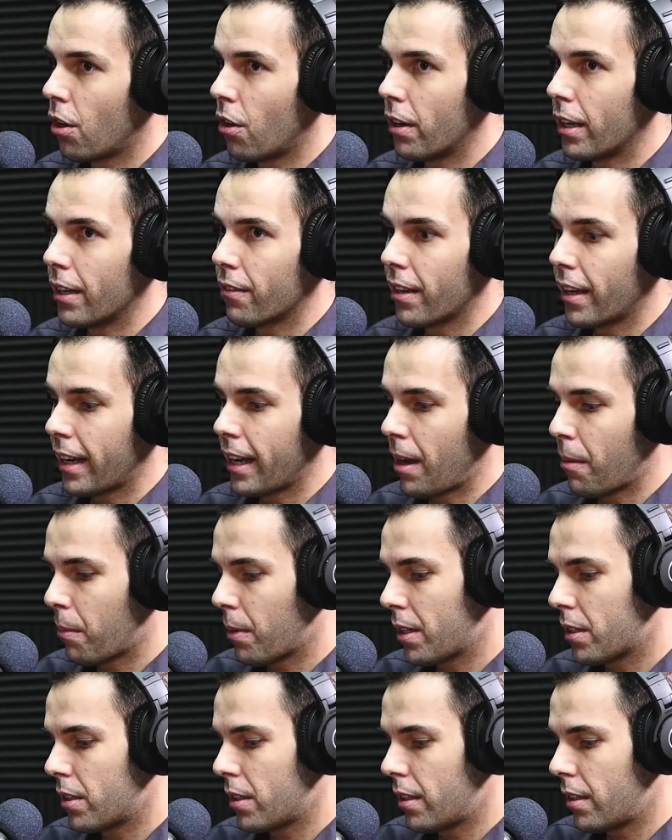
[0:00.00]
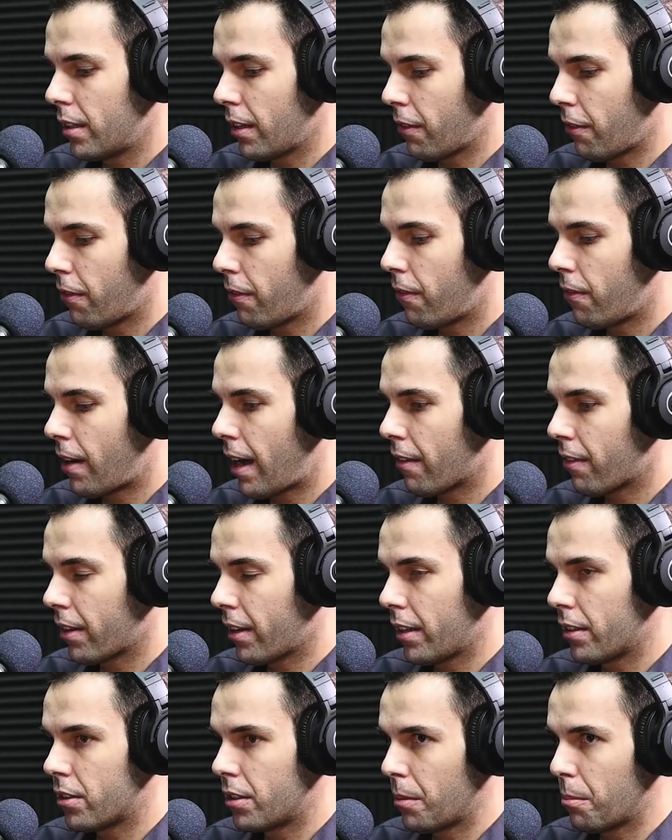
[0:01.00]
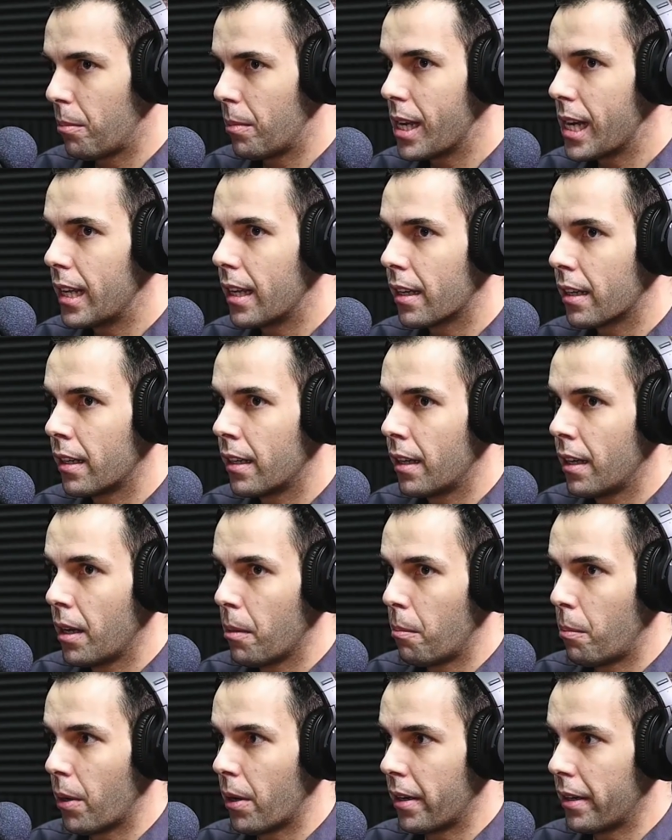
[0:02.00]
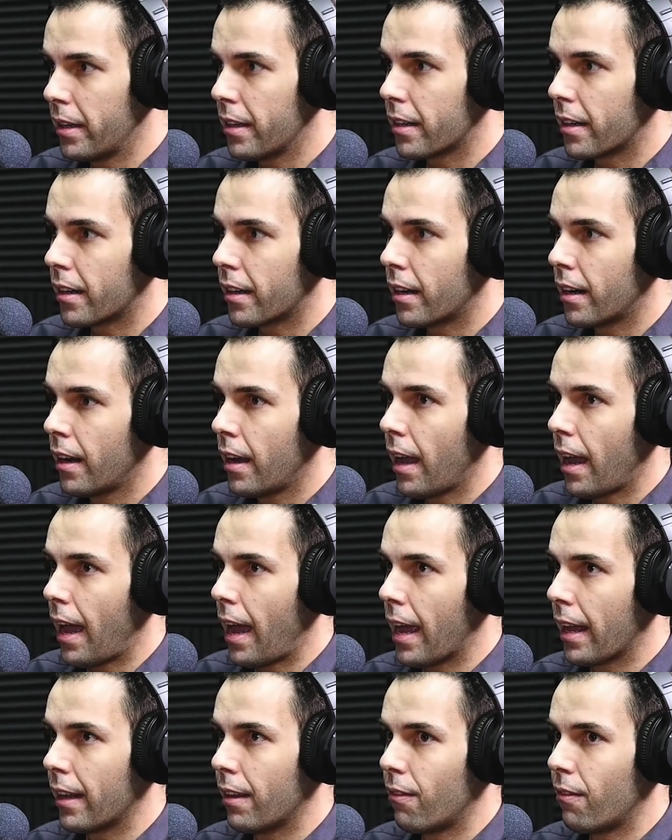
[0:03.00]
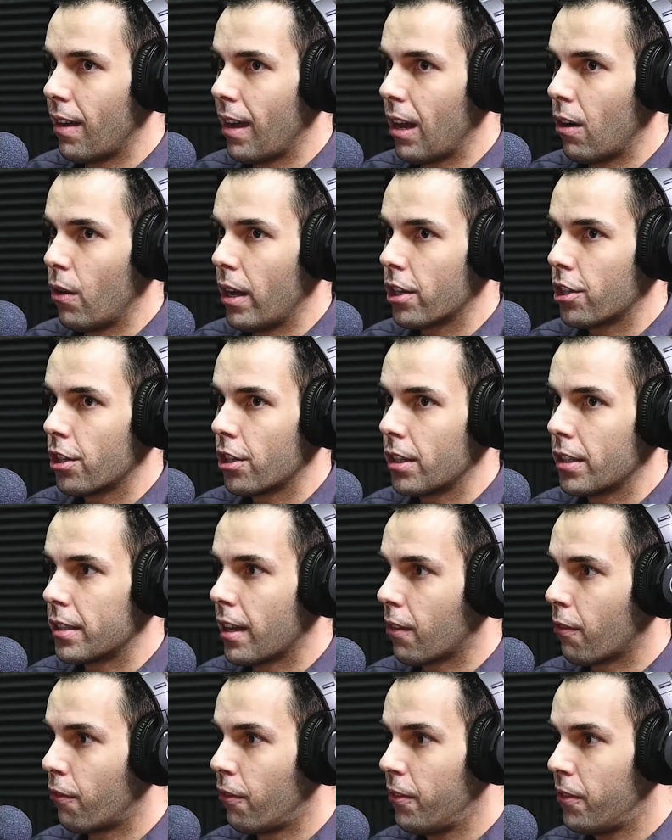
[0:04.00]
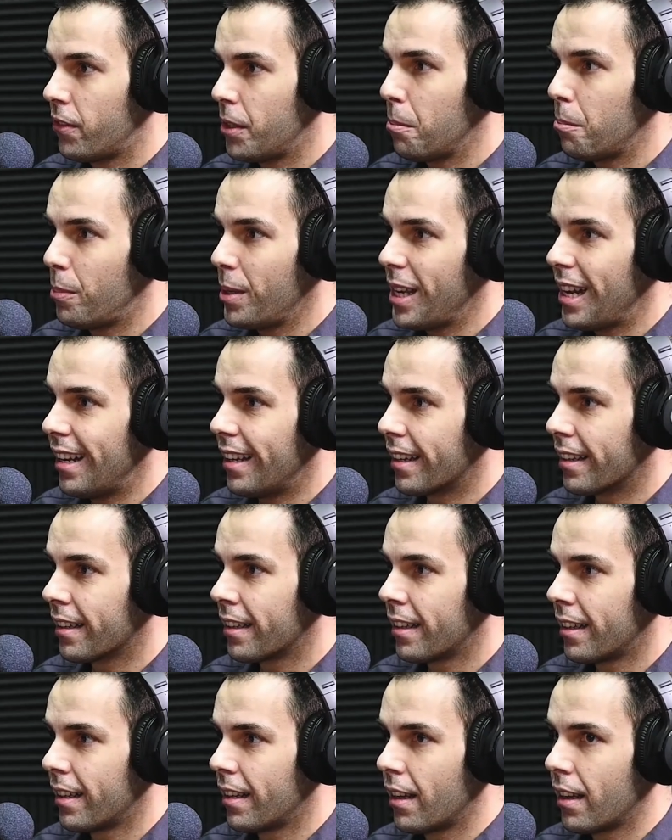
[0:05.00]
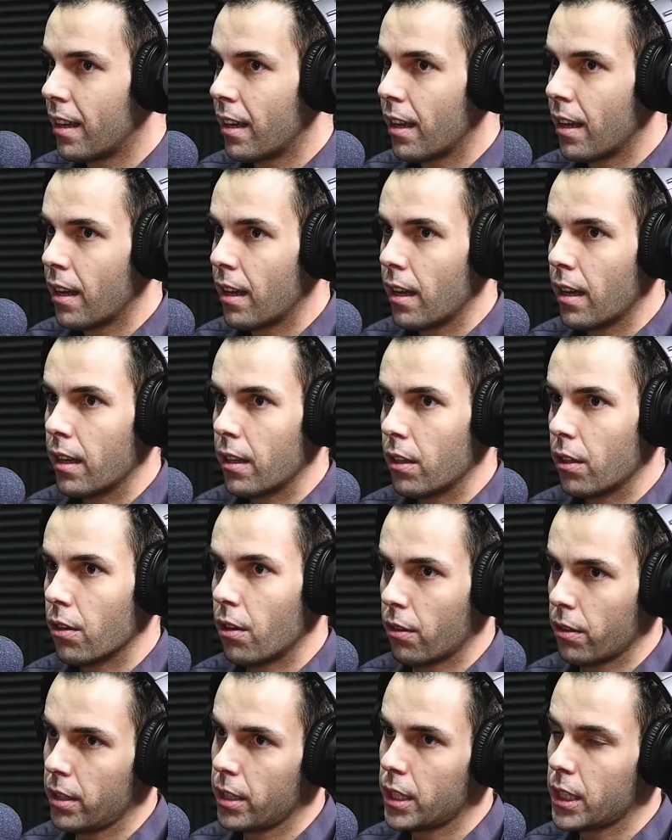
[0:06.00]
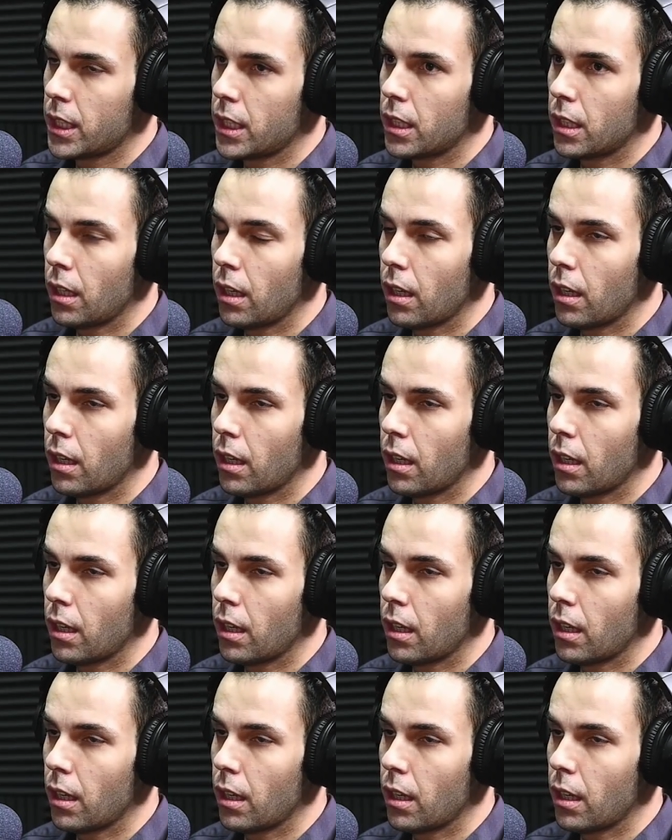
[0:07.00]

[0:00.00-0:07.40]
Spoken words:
So if the company is earning 500 million per year and the valuation is at 50 billion, this,